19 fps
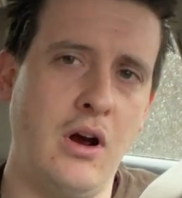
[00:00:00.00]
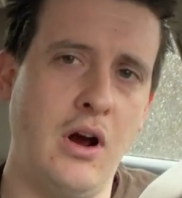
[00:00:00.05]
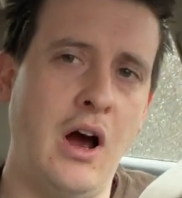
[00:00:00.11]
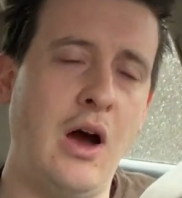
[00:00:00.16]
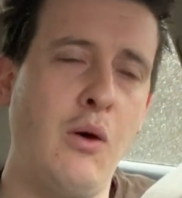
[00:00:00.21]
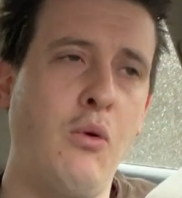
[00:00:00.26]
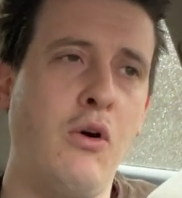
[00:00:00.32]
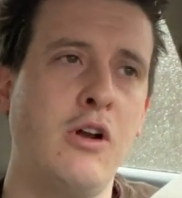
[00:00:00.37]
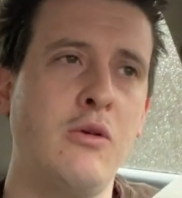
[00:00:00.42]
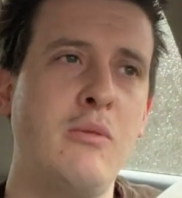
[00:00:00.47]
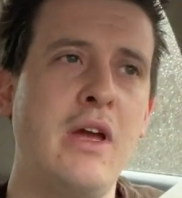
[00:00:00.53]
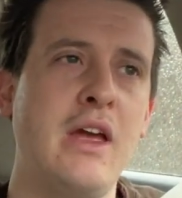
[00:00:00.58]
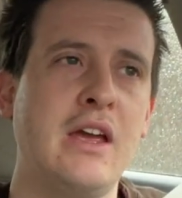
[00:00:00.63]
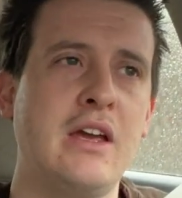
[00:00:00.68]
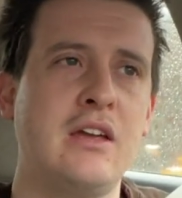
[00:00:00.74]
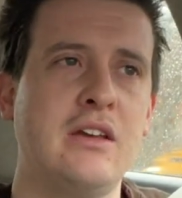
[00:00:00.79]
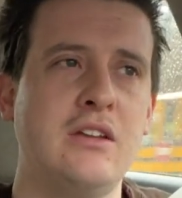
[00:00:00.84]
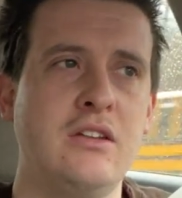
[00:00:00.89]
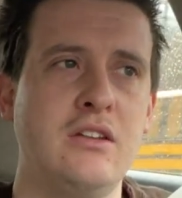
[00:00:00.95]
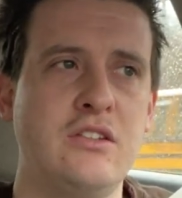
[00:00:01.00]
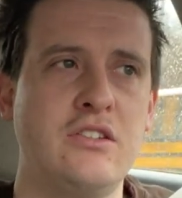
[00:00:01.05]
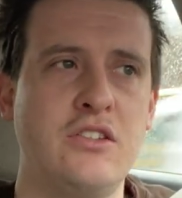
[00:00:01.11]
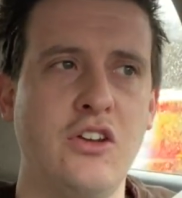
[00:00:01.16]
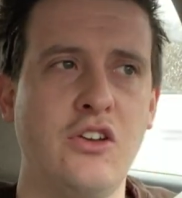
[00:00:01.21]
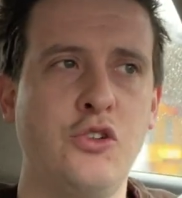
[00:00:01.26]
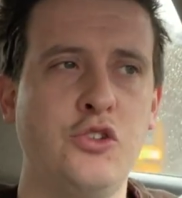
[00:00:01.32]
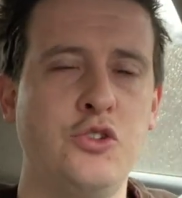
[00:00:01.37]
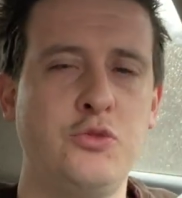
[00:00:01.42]
I want to make
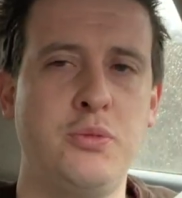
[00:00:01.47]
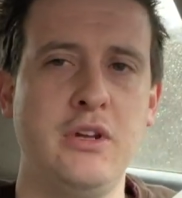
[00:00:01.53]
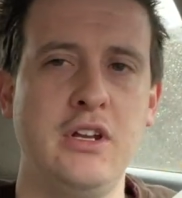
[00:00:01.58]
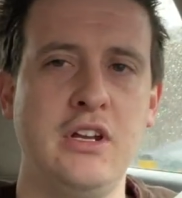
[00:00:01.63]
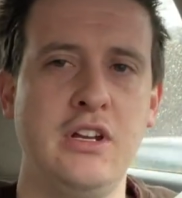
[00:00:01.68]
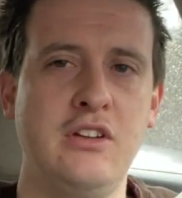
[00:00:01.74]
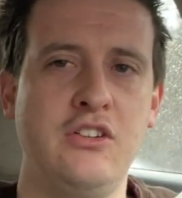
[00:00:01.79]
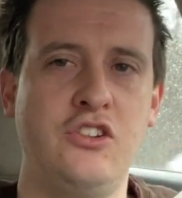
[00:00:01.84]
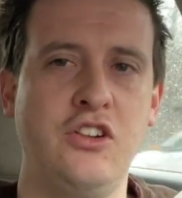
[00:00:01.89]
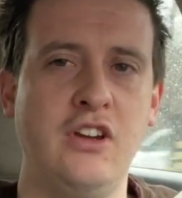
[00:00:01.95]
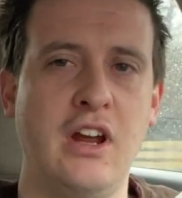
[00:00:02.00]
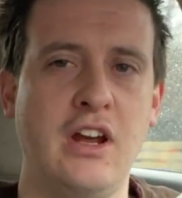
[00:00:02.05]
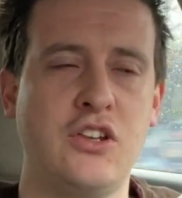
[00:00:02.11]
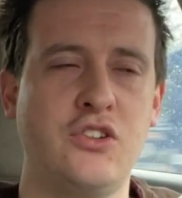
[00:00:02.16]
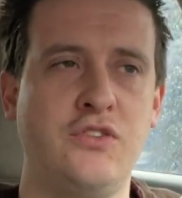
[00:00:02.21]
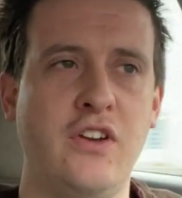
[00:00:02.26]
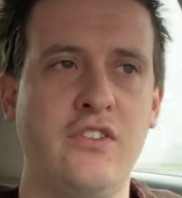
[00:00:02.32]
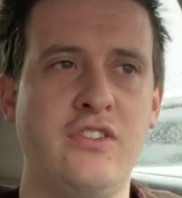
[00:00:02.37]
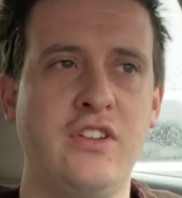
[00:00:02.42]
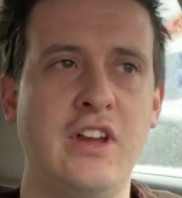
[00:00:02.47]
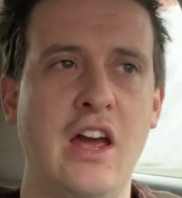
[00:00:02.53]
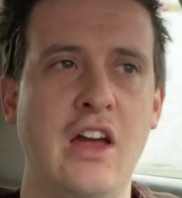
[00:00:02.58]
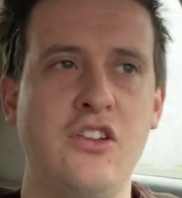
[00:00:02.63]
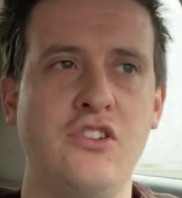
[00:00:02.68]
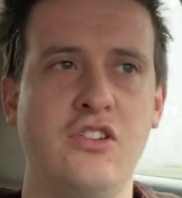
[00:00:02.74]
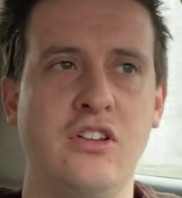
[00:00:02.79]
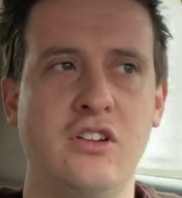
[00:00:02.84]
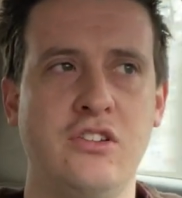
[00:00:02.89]
single speed Gx50
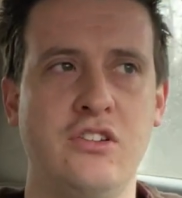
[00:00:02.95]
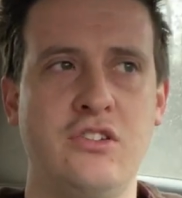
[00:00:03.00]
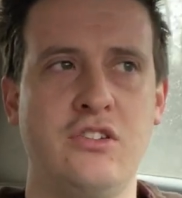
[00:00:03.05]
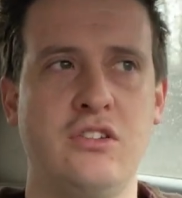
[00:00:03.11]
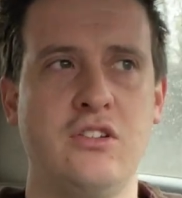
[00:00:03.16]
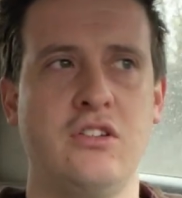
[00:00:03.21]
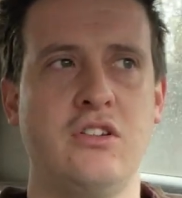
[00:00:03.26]
engines,